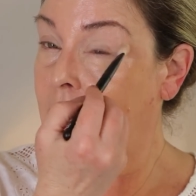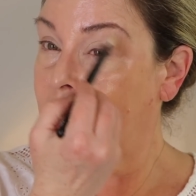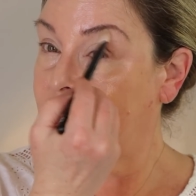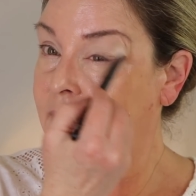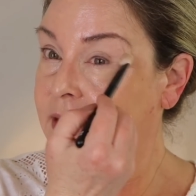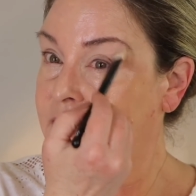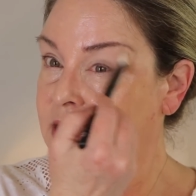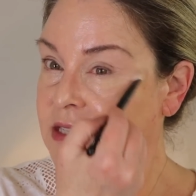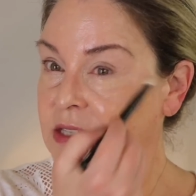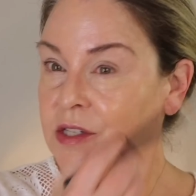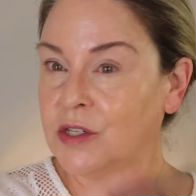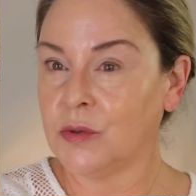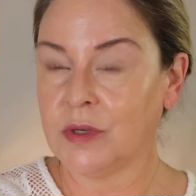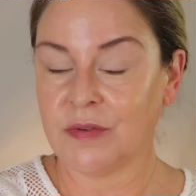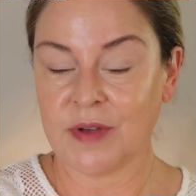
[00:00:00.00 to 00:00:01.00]
It doesn't
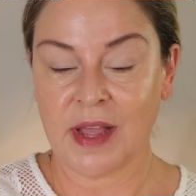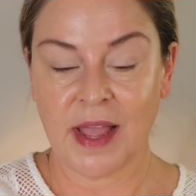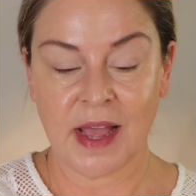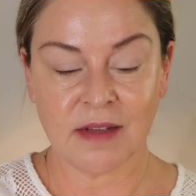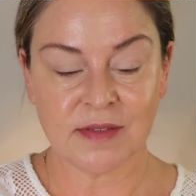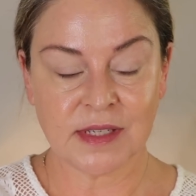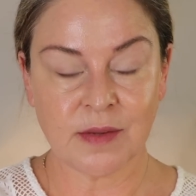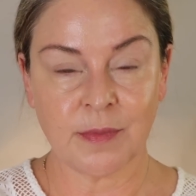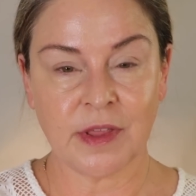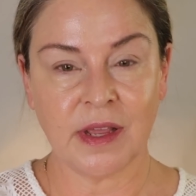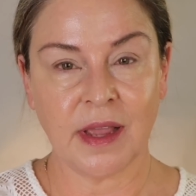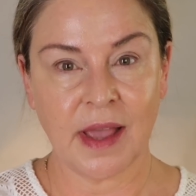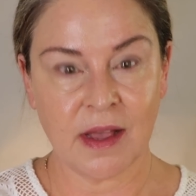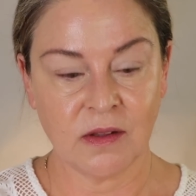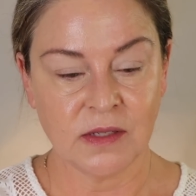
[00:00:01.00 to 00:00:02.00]
do it if I have
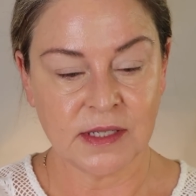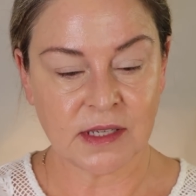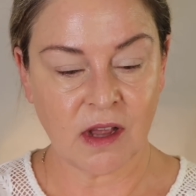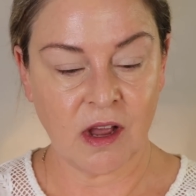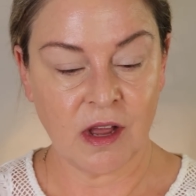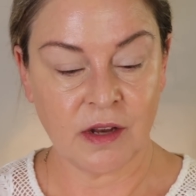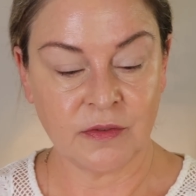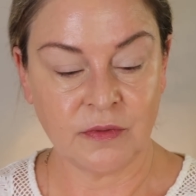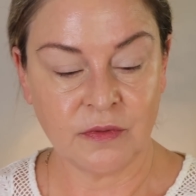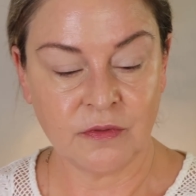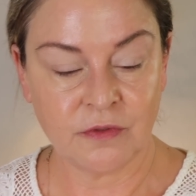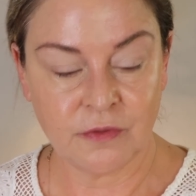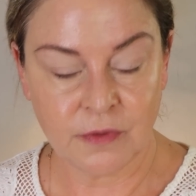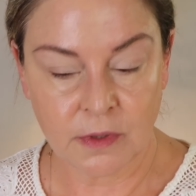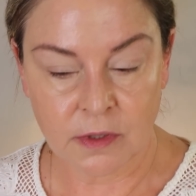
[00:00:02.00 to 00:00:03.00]
something else on
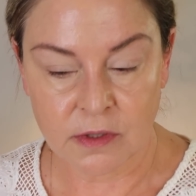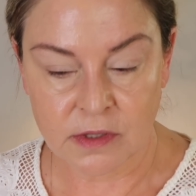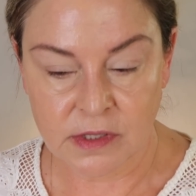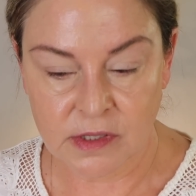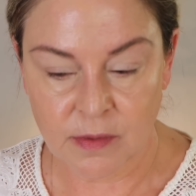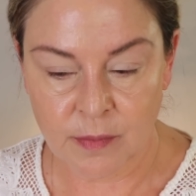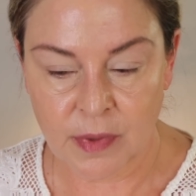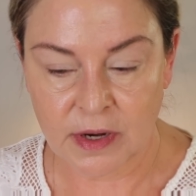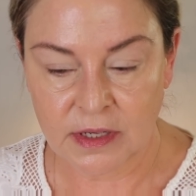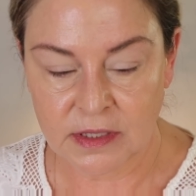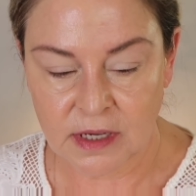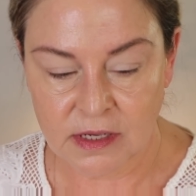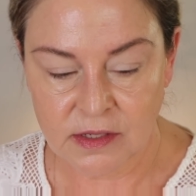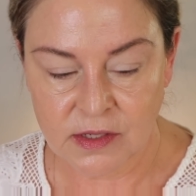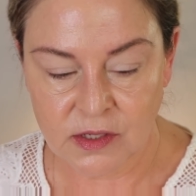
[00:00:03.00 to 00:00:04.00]
first, but it
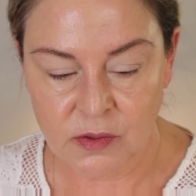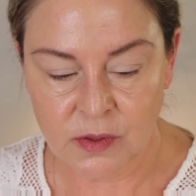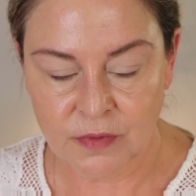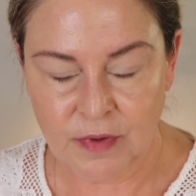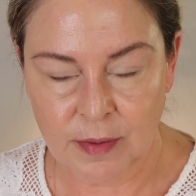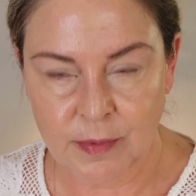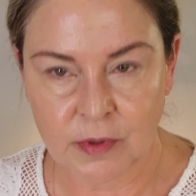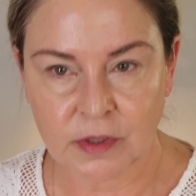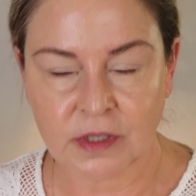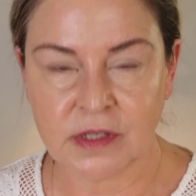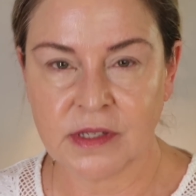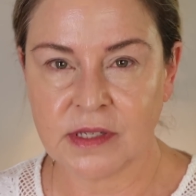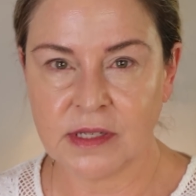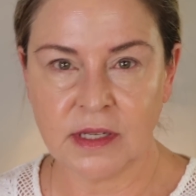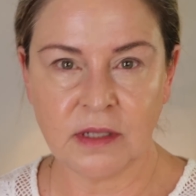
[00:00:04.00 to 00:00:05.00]
does do it if I put
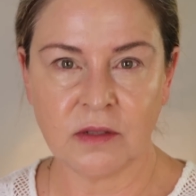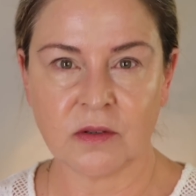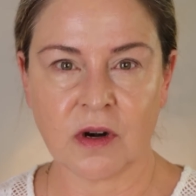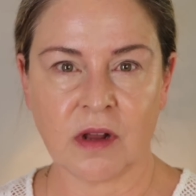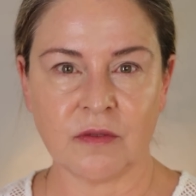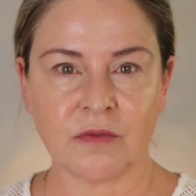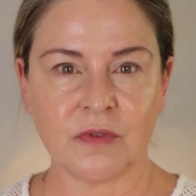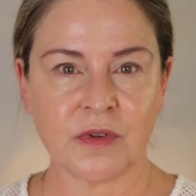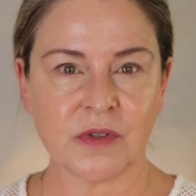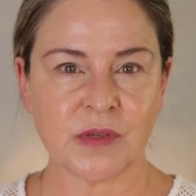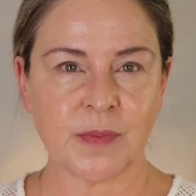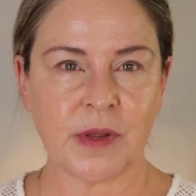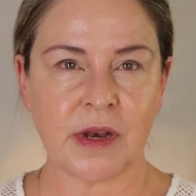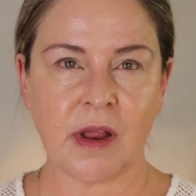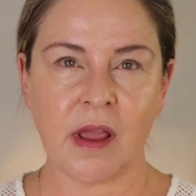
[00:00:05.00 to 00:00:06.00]
concealer on first.
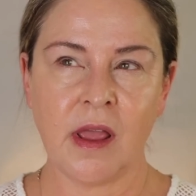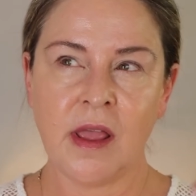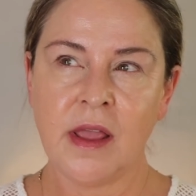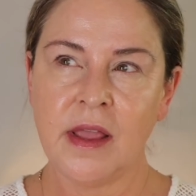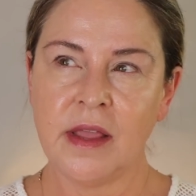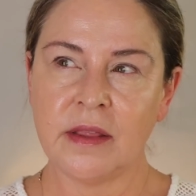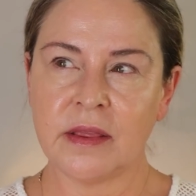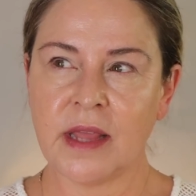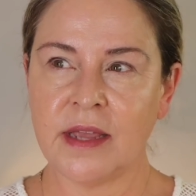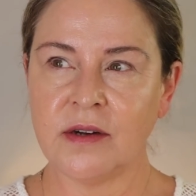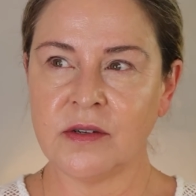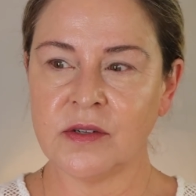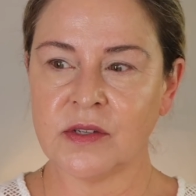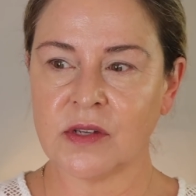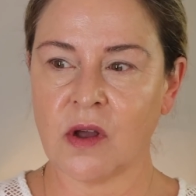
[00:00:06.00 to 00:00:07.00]
But it
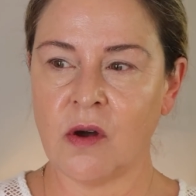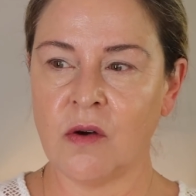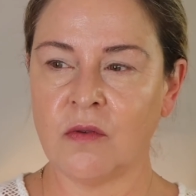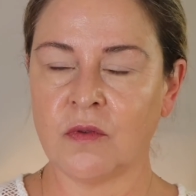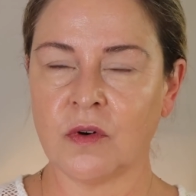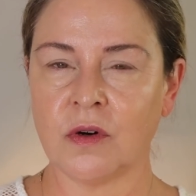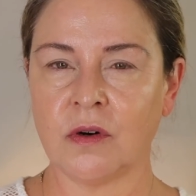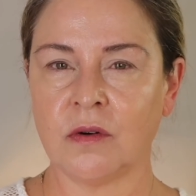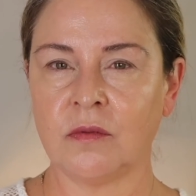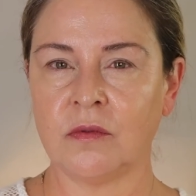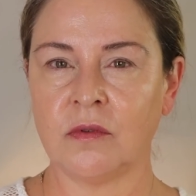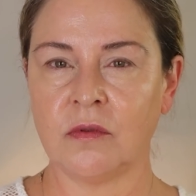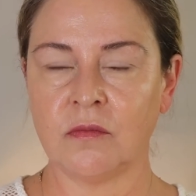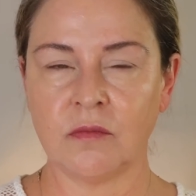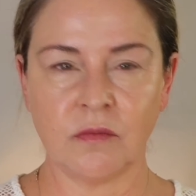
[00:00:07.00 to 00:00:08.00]
layers over
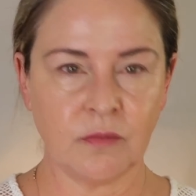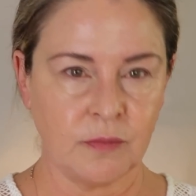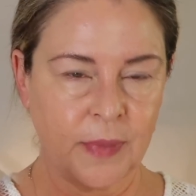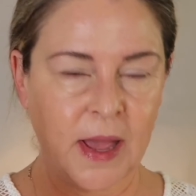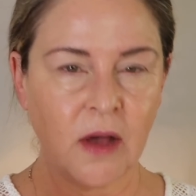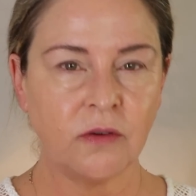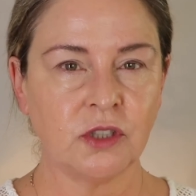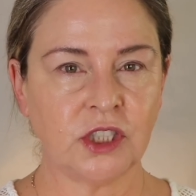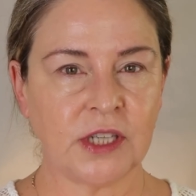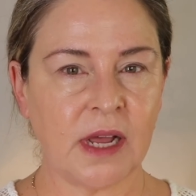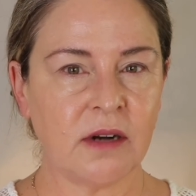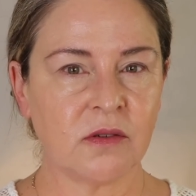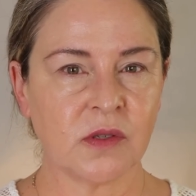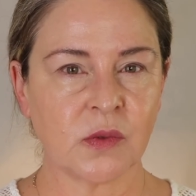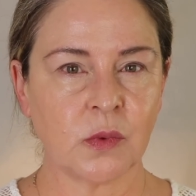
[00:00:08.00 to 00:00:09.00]
powder
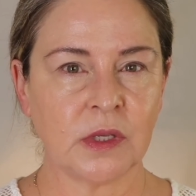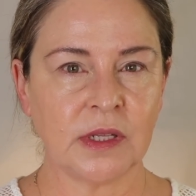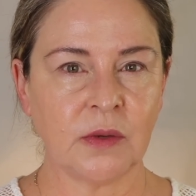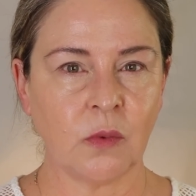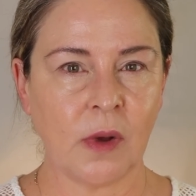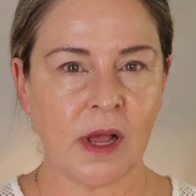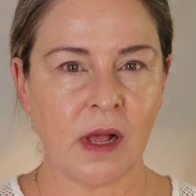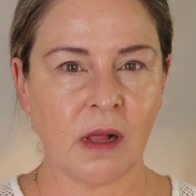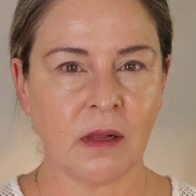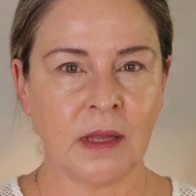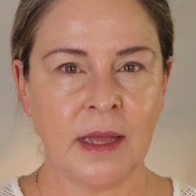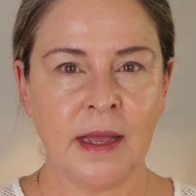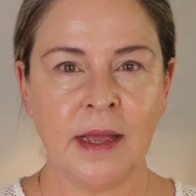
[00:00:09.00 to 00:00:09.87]
shadows really well.